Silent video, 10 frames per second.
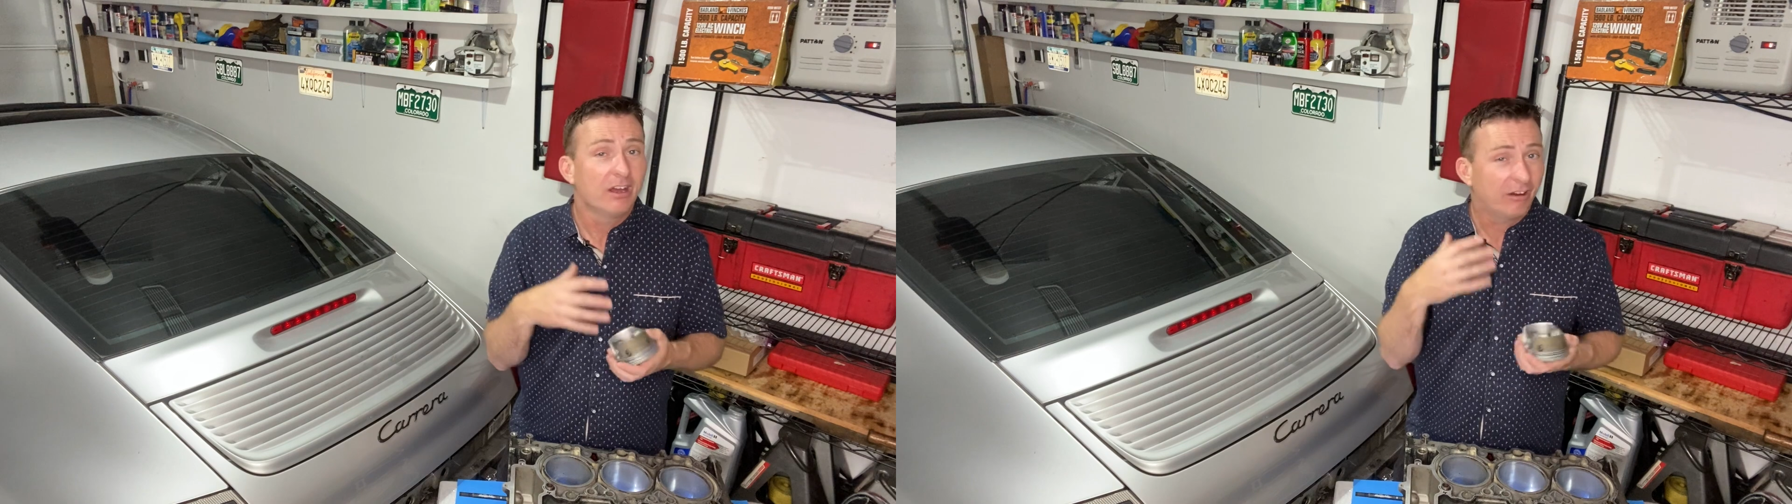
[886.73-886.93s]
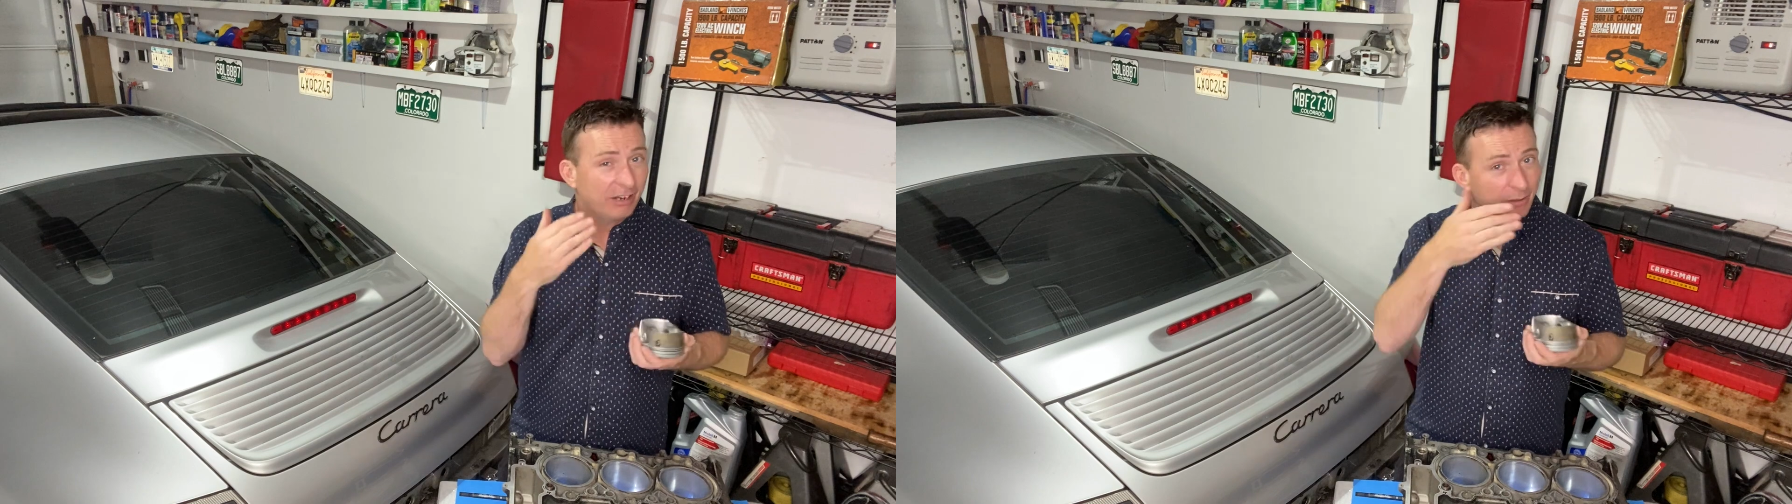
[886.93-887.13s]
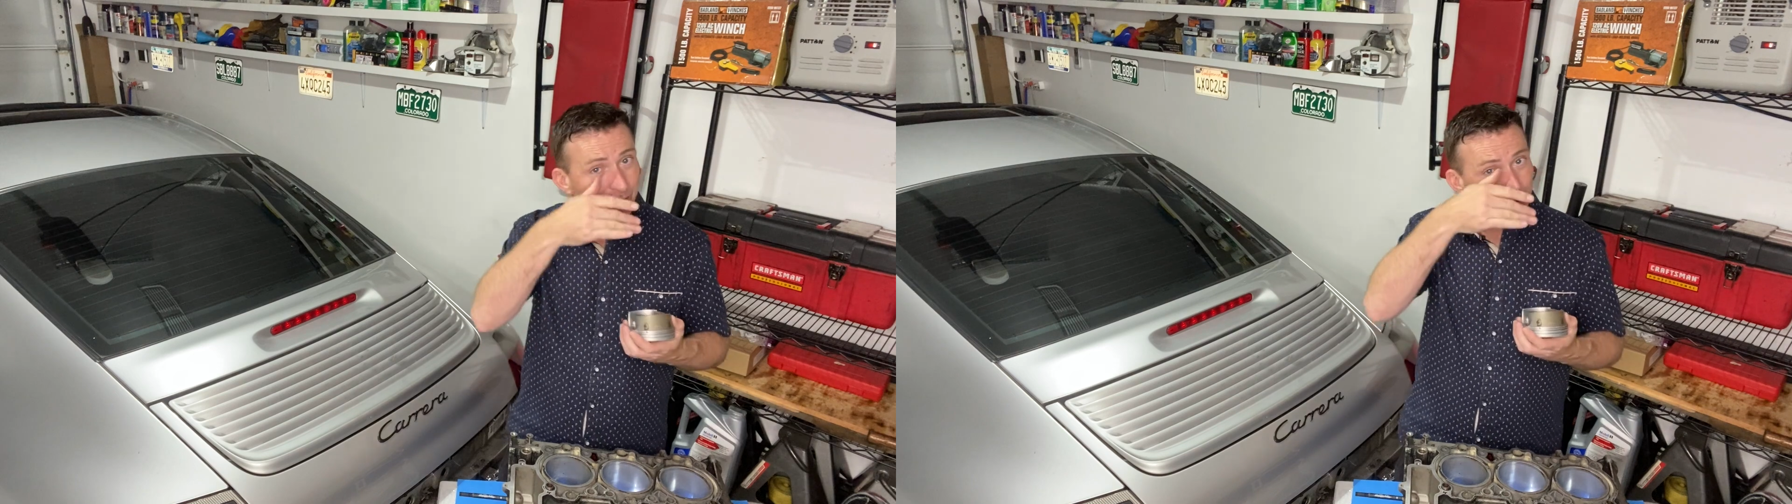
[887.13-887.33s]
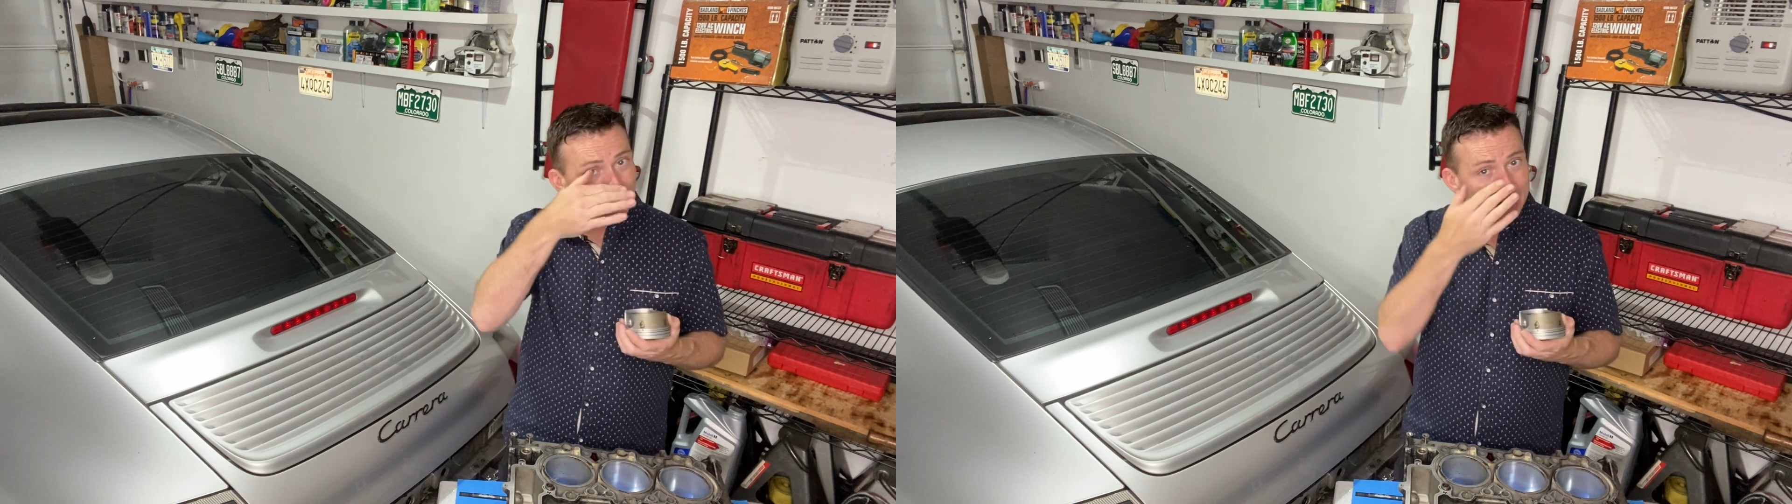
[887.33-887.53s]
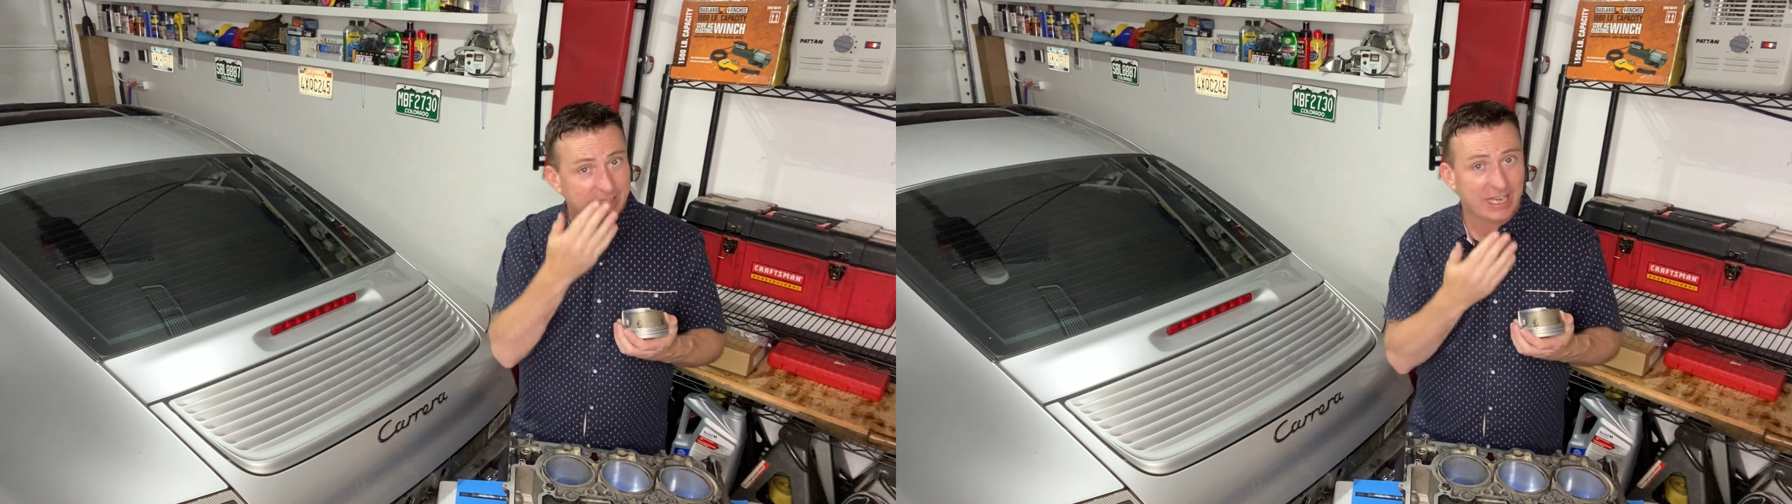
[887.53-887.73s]
are able to
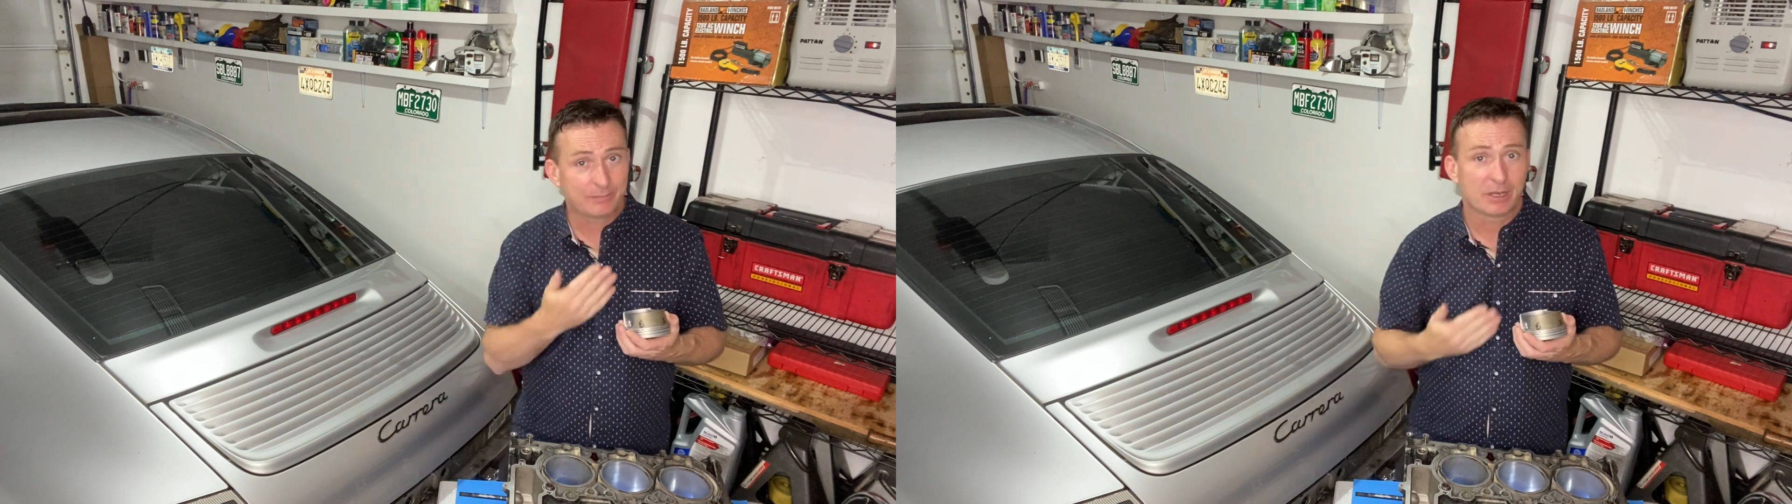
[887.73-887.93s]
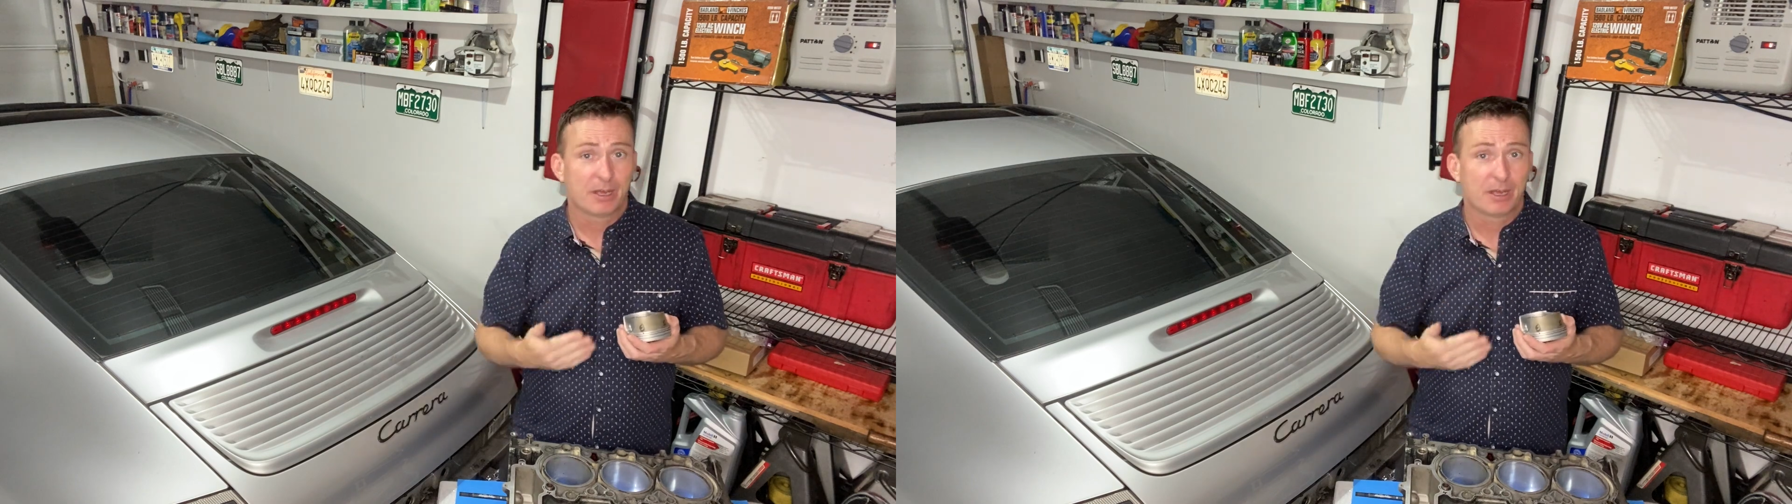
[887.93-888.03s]
escape